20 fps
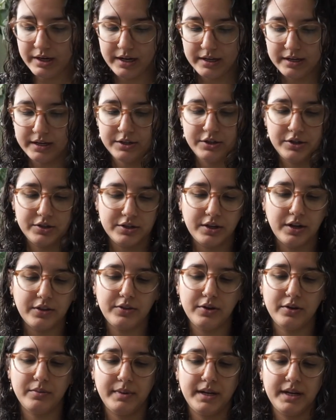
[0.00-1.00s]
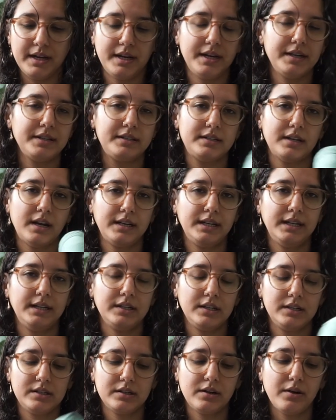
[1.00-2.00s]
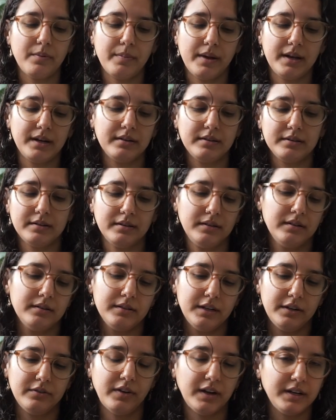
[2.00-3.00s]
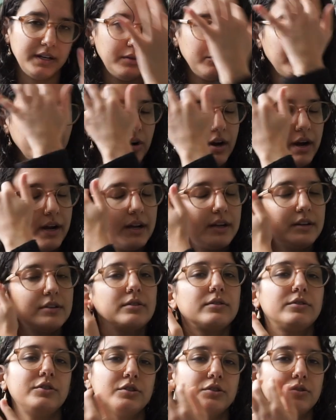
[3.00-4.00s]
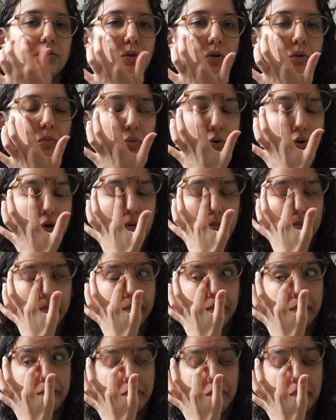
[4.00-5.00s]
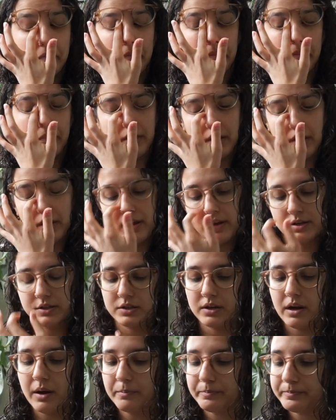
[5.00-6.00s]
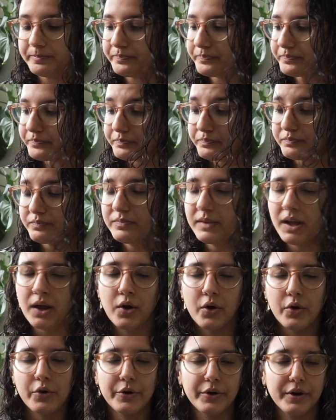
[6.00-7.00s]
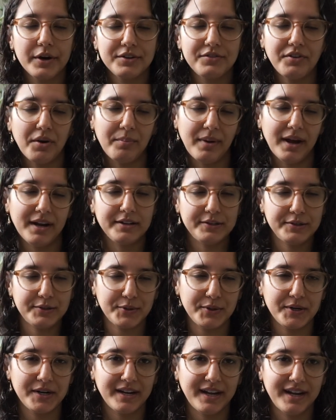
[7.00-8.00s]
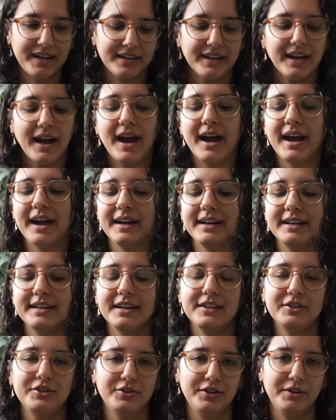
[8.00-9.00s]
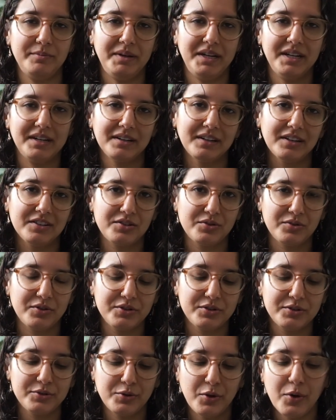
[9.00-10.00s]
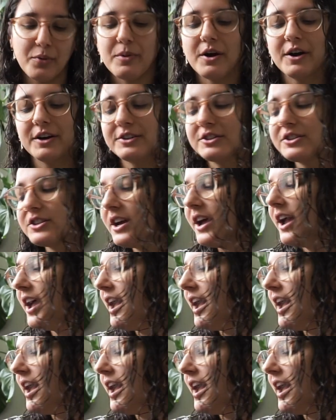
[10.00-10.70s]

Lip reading: And I just got them in case I needed some, and if I need more I can just order more. So yeah, or drop by the store again. I enjoyed being in the store so much.